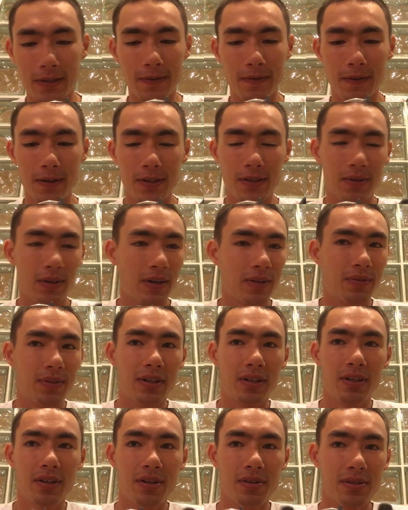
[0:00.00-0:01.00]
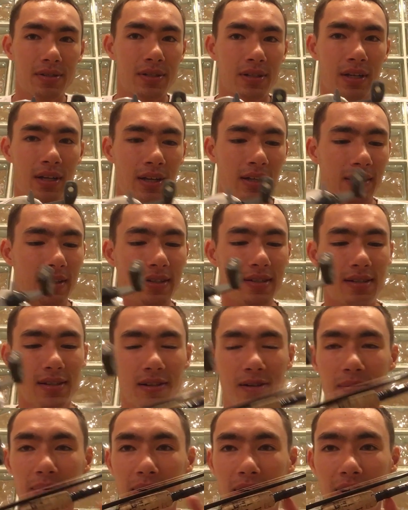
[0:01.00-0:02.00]
As far as rod and reel goes, this is a
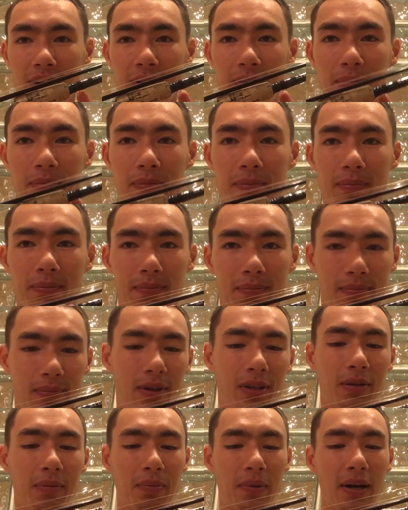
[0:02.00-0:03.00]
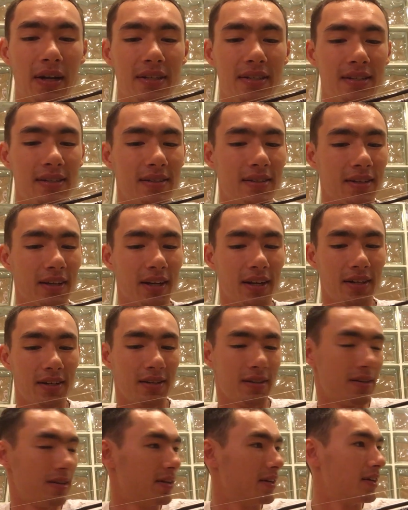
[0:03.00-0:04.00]
little bit on the on the pricey side,
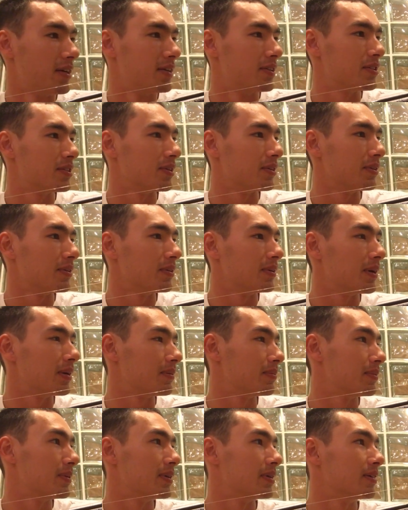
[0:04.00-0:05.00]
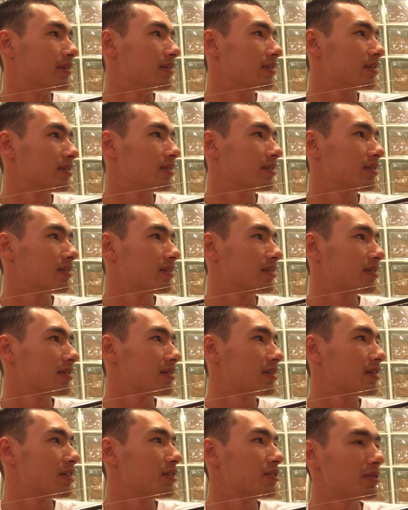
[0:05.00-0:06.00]
so I wouldn't,
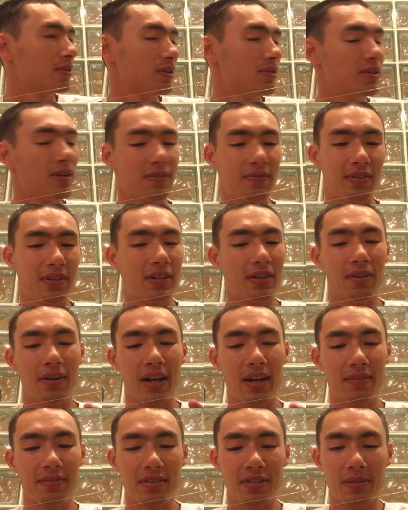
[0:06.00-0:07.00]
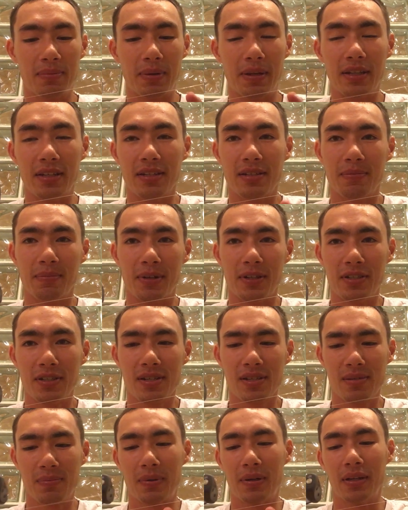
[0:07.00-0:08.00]
you, you definitely don't have to spend this much.
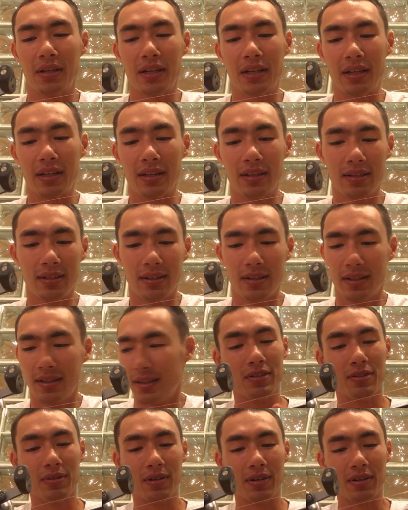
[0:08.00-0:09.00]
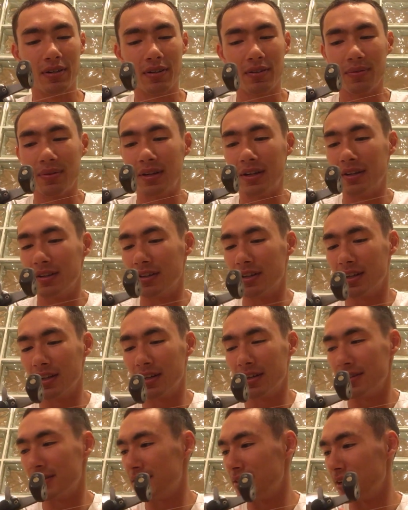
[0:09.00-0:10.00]
This is probably $200,
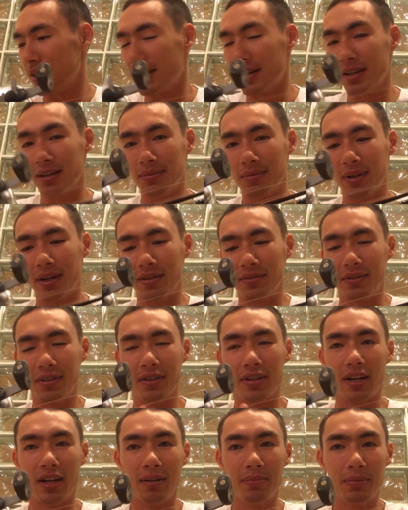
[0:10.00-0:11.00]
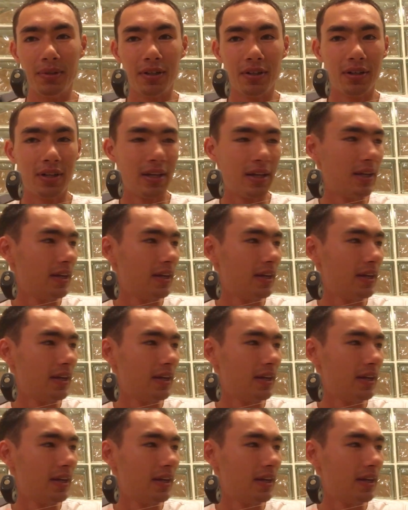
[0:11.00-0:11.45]
$300 uh, rod and reel combo.